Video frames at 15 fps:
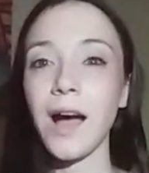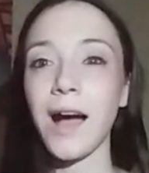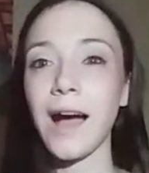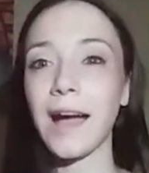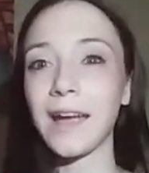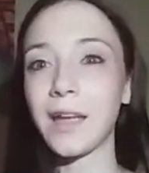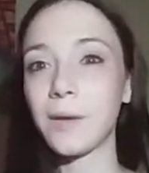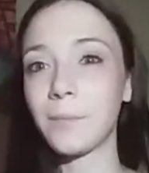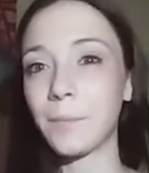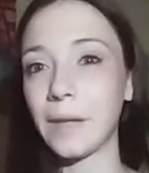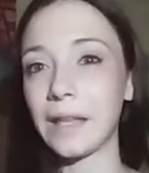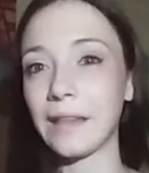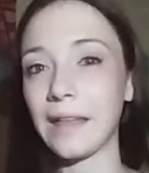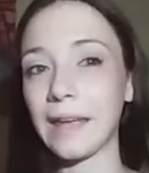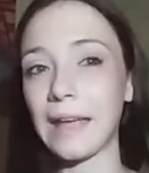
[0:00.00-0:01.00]
I could
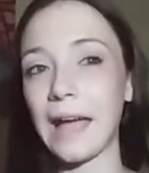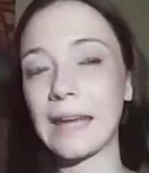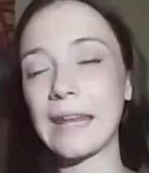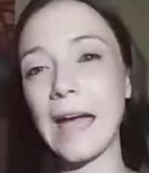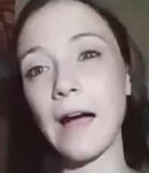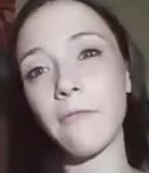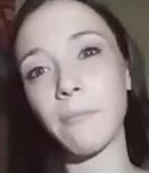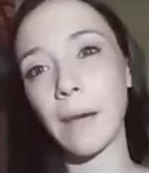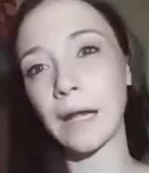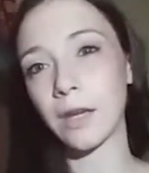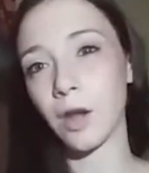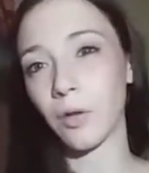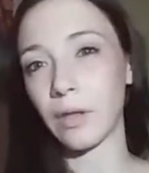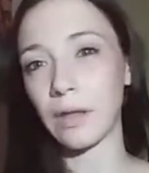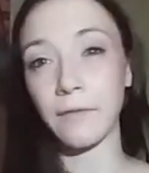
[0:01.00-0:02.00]
be like, I'd have my
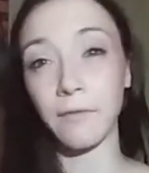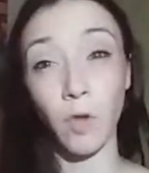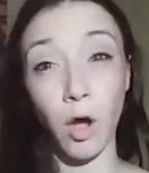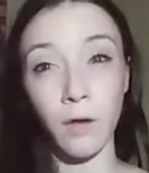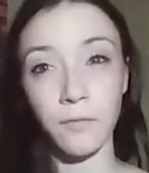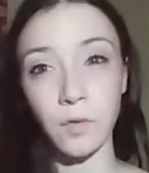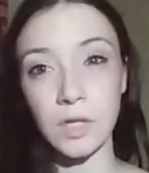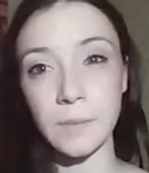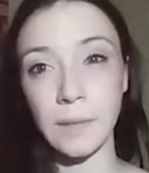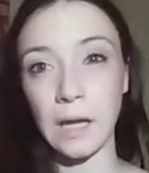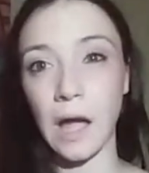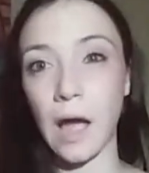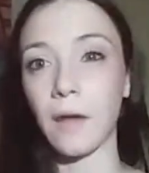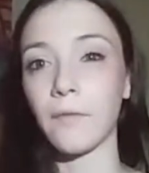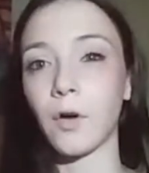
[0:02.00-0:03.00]
note, like if law enforcement
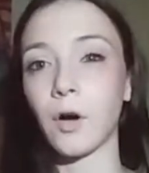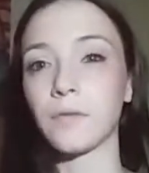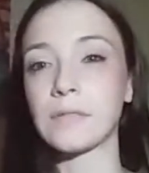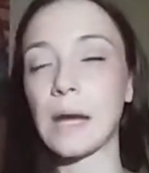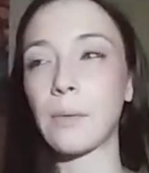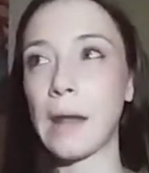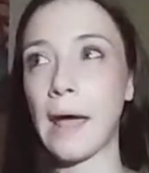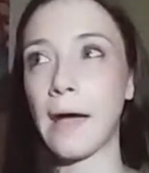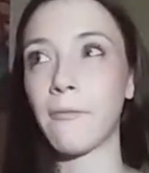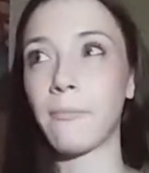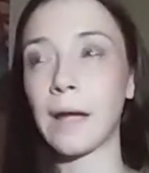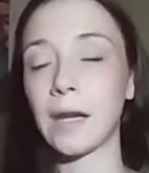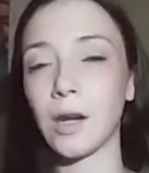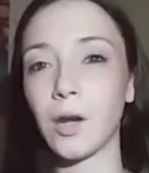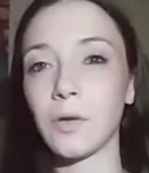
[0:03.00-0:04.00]
got involved, I would have my
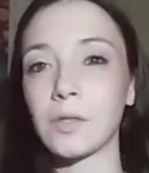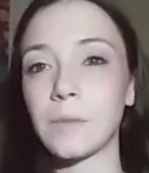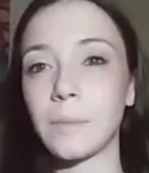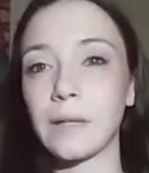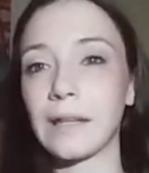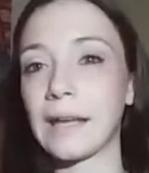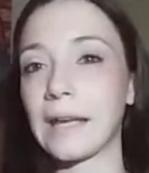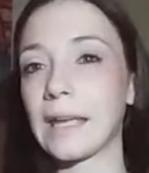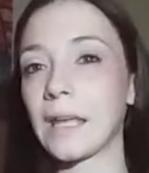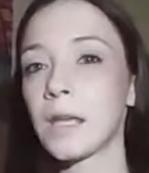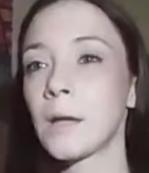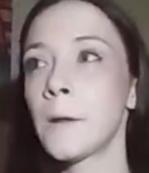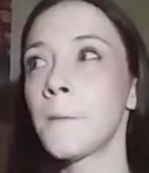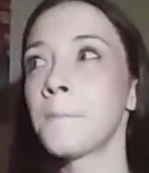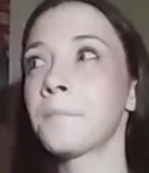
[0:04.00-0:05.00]
notes be like,
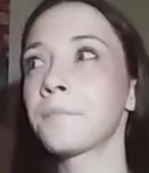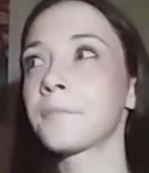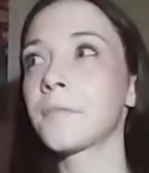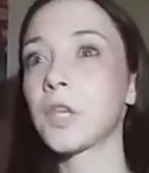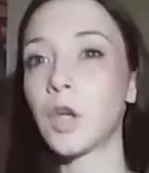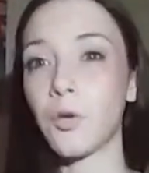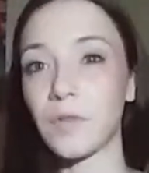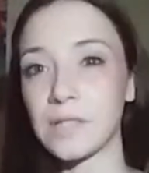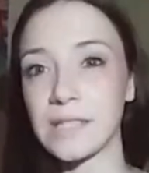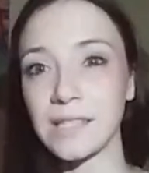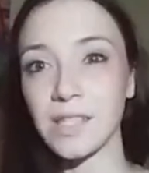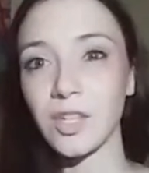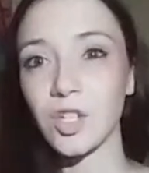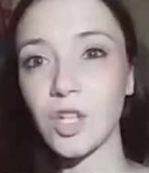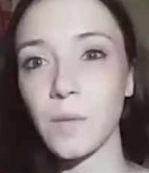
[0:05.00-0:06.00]
you know, this is a
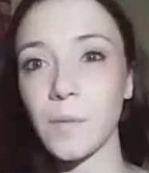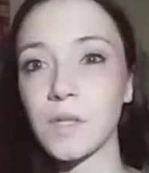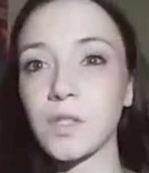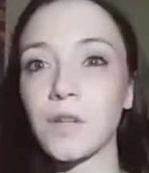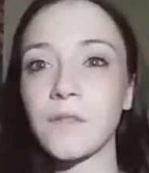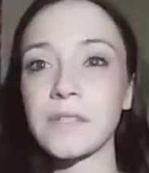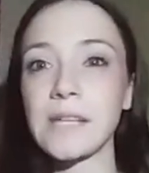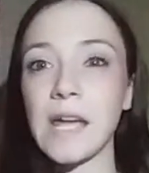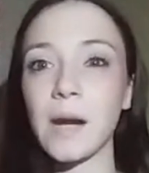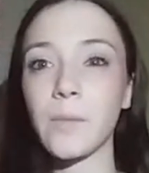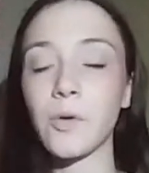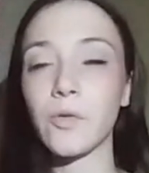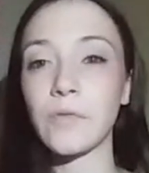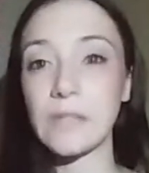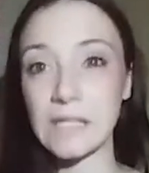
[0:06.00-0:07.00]
legitimate service
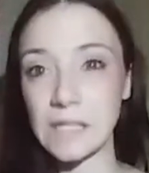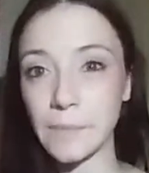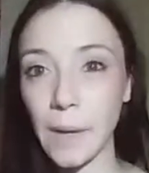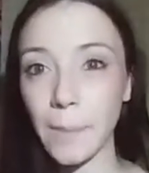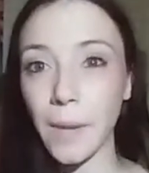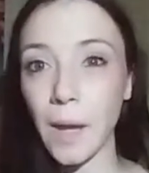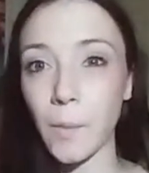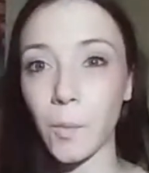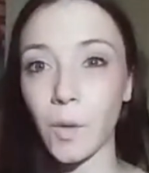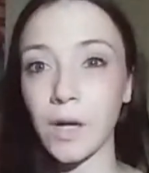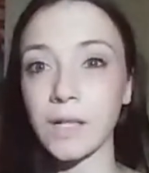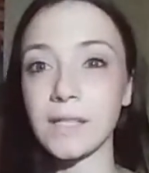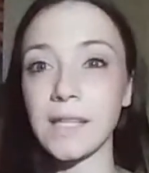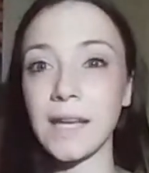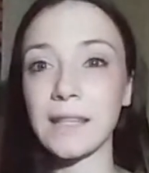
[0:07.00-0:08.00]
animal, this is my
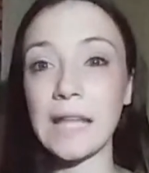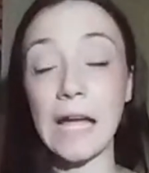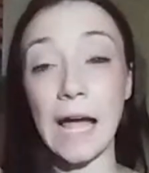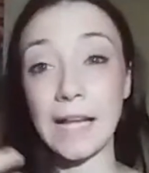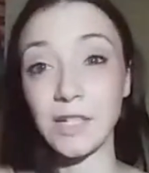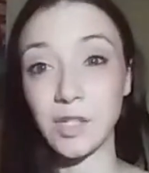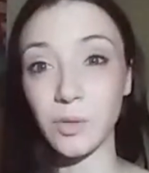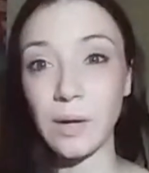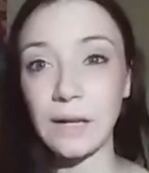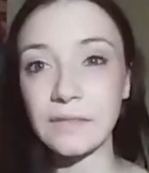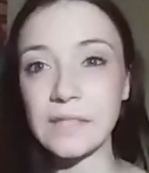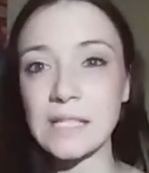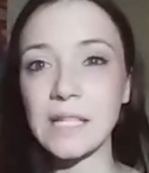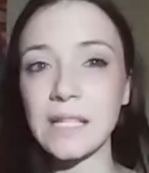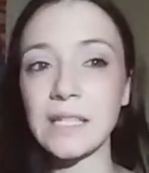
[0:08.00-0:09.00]
paperwork saying that I do have
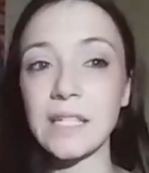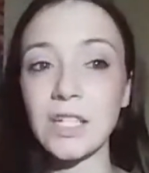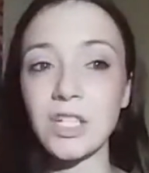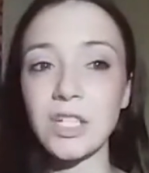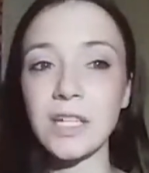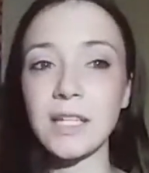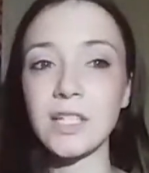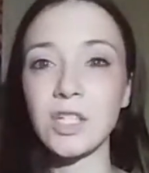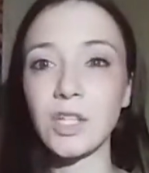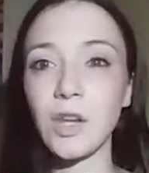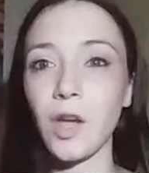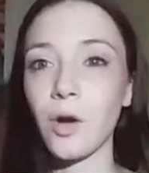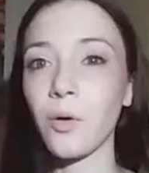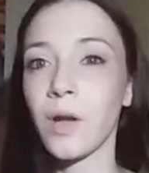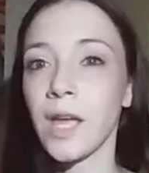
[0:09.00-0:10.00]
these conditions, you
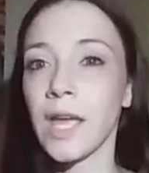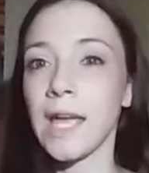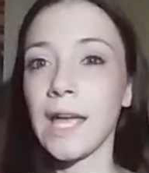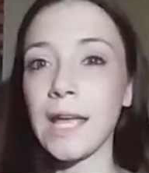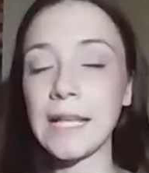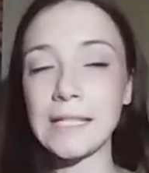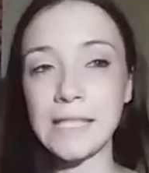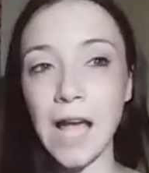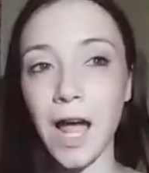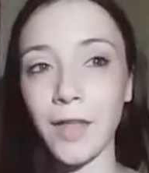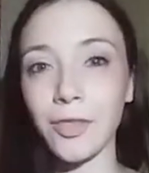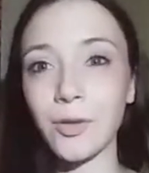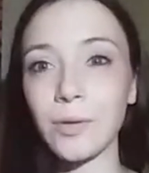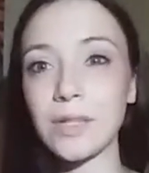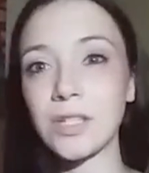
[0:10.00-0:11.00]
know, he's gone
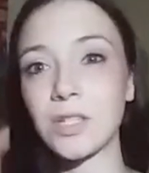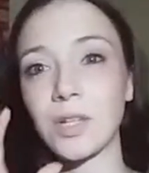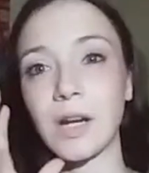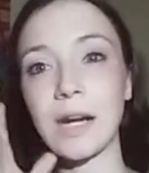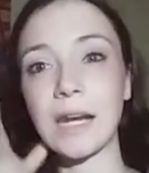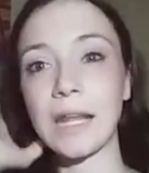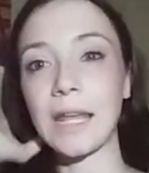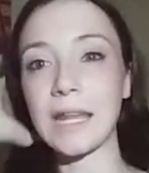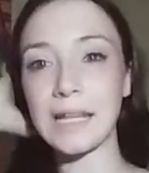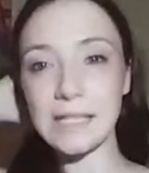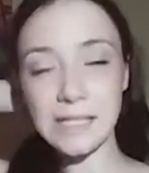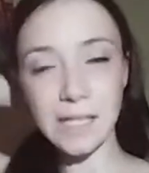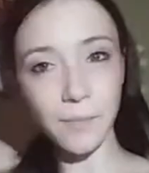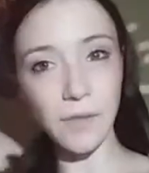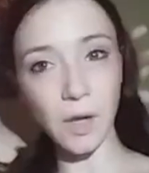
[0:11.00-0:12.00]
through his training. And it's
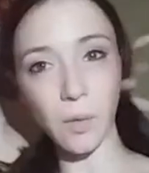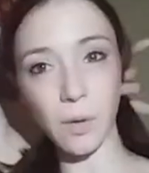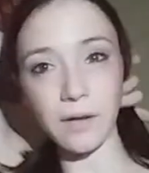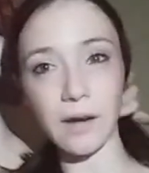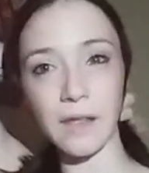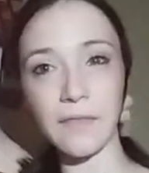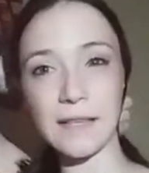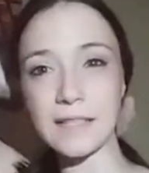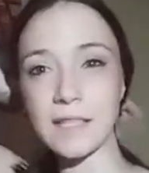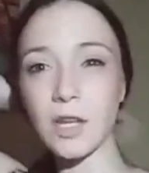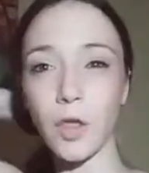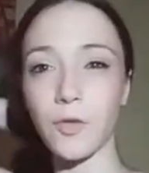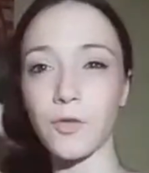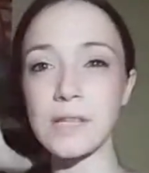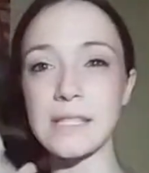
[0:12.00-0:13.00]
something where, that's
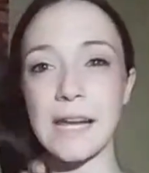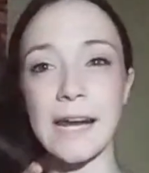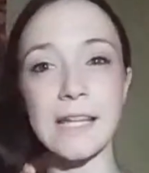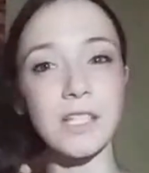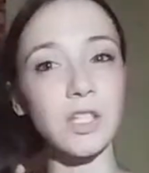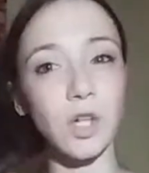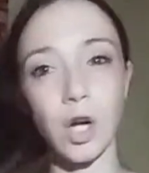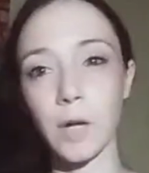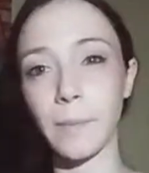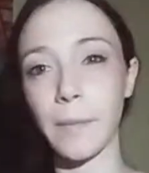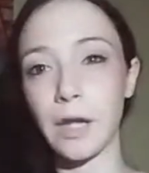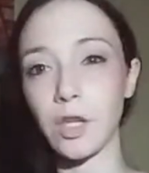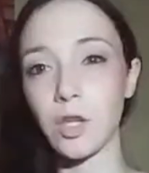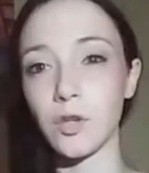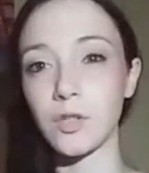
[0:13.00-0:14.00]
another reason I had started my
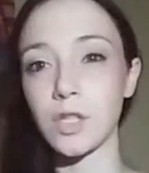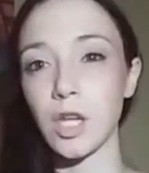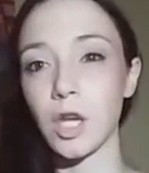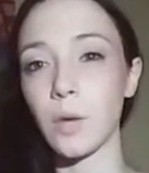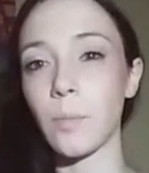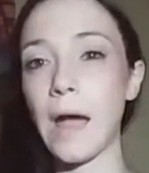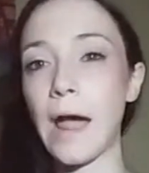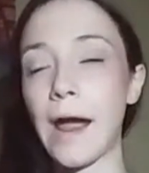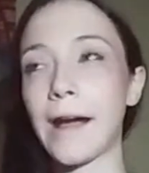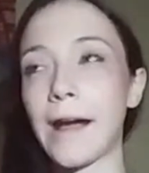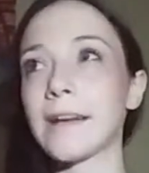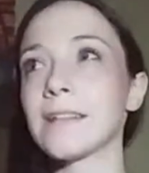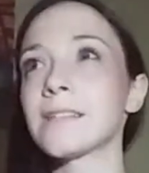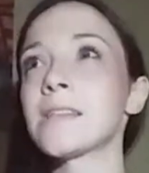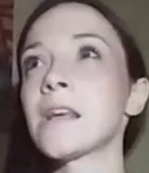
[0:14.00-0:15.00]
YouTube
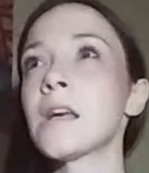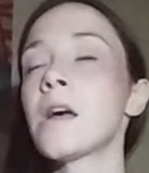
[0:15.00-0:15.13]
as,